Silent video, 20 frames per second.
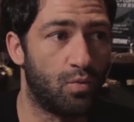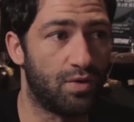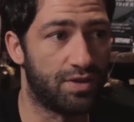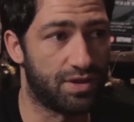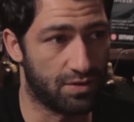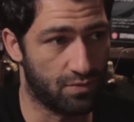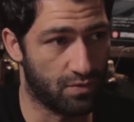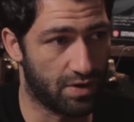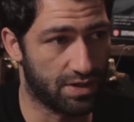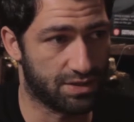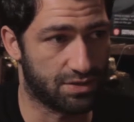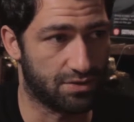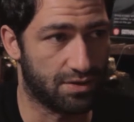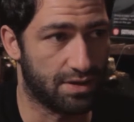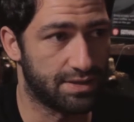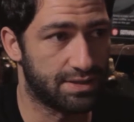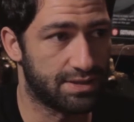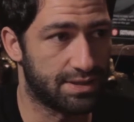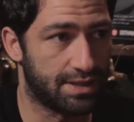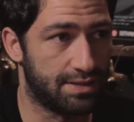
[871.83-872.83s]
within
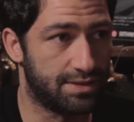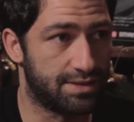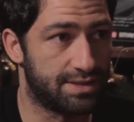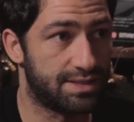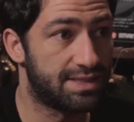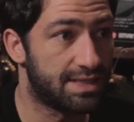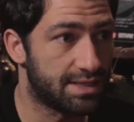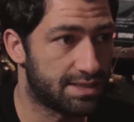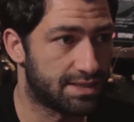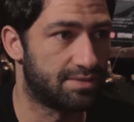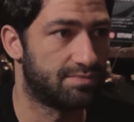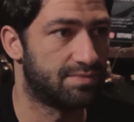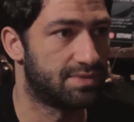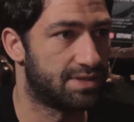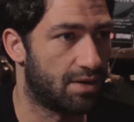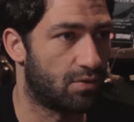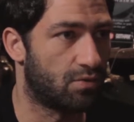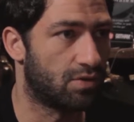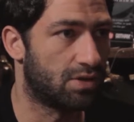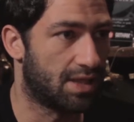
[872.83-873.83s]
restaurants, and systems
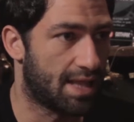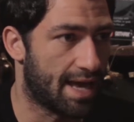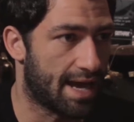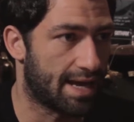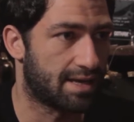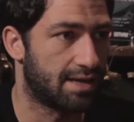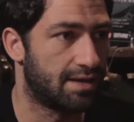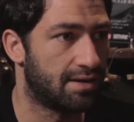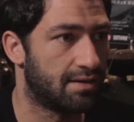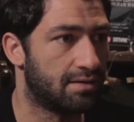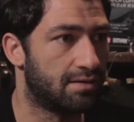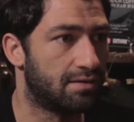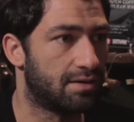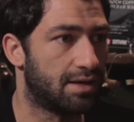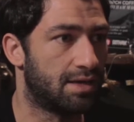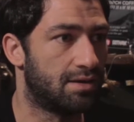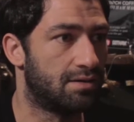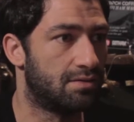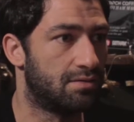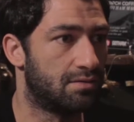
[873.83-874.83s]
that were lacking
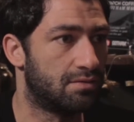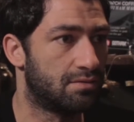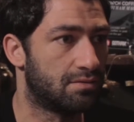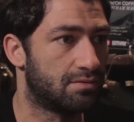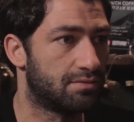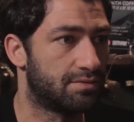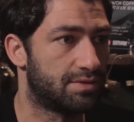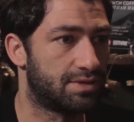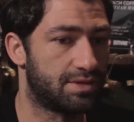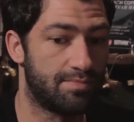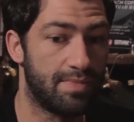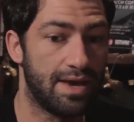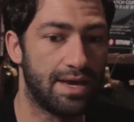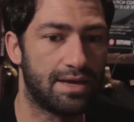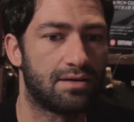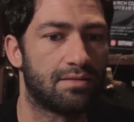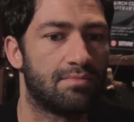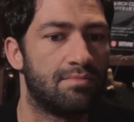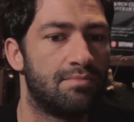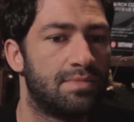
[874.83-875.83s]
to
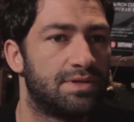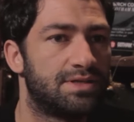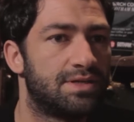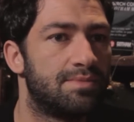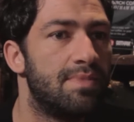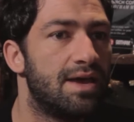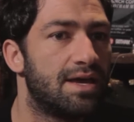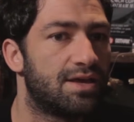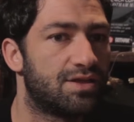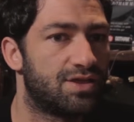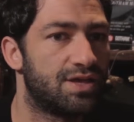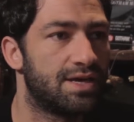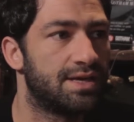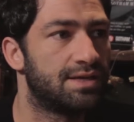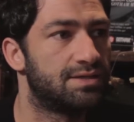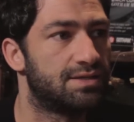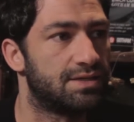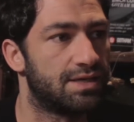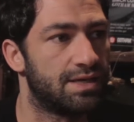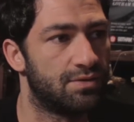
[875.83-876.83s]
make
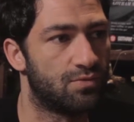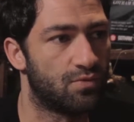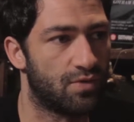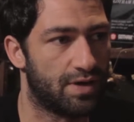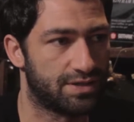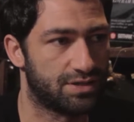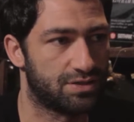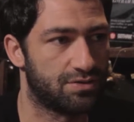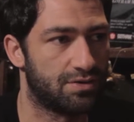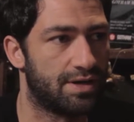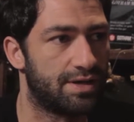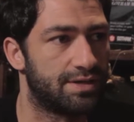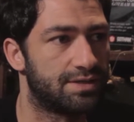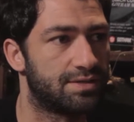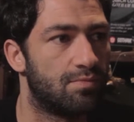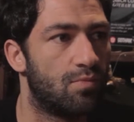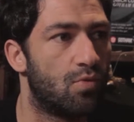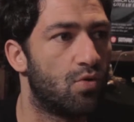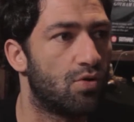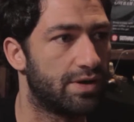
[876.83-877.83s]
things in
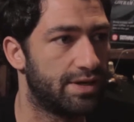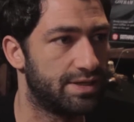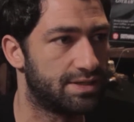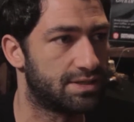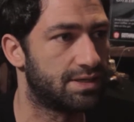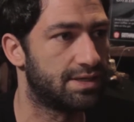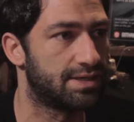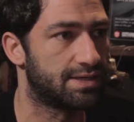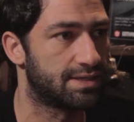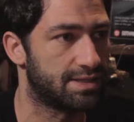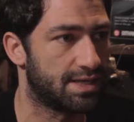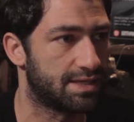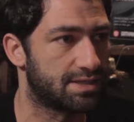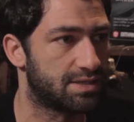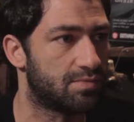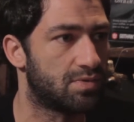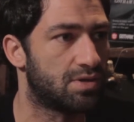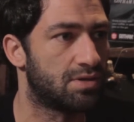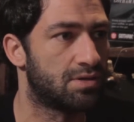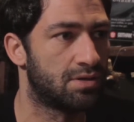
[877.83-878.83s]
restaurants more easily
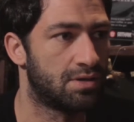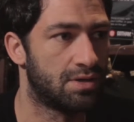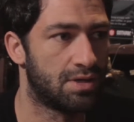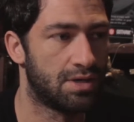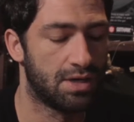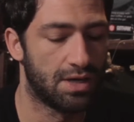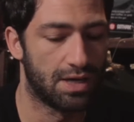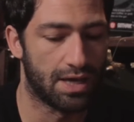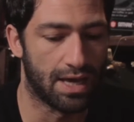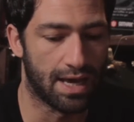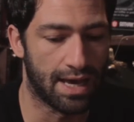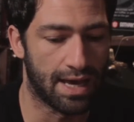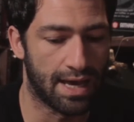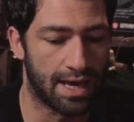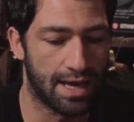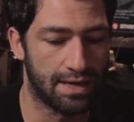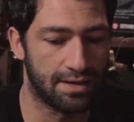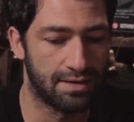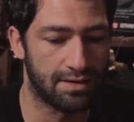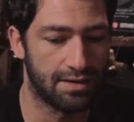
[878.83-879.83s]
accessible.
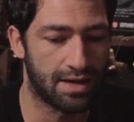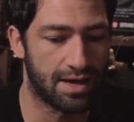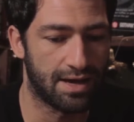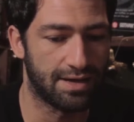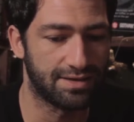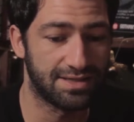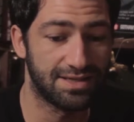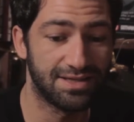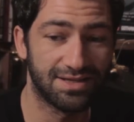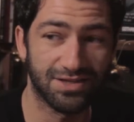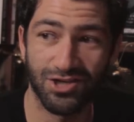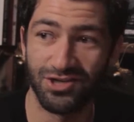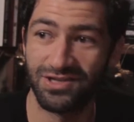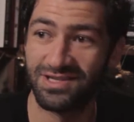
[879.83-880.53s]
And so this is a